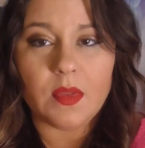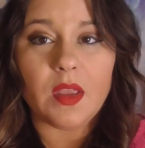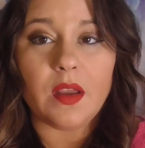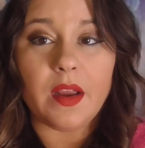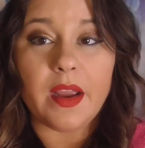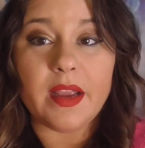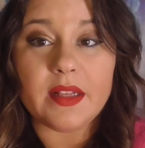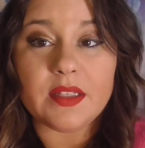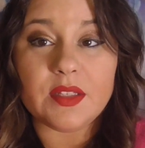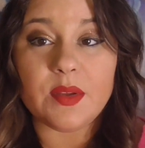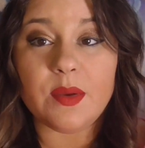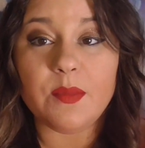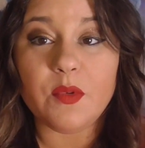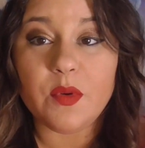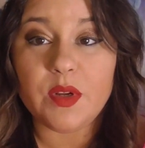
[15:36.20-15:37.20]
Alright, so
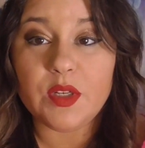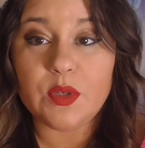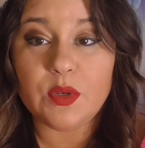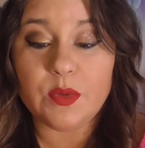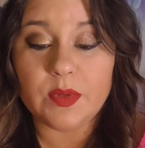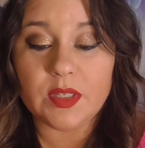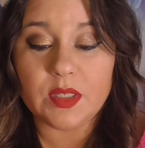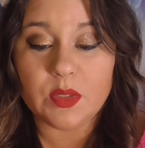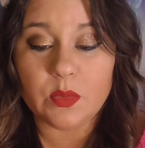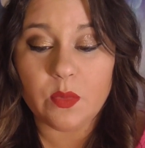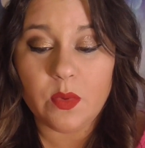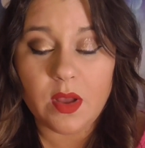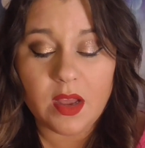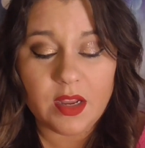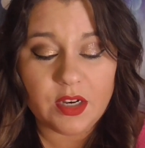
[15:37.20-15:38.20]
I'm going to do a
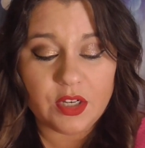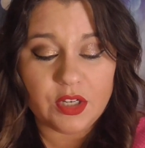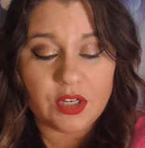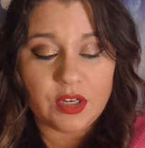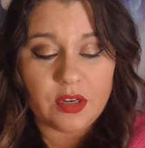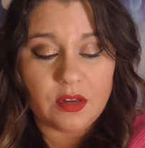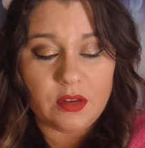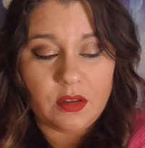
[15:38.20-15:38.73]
swatch.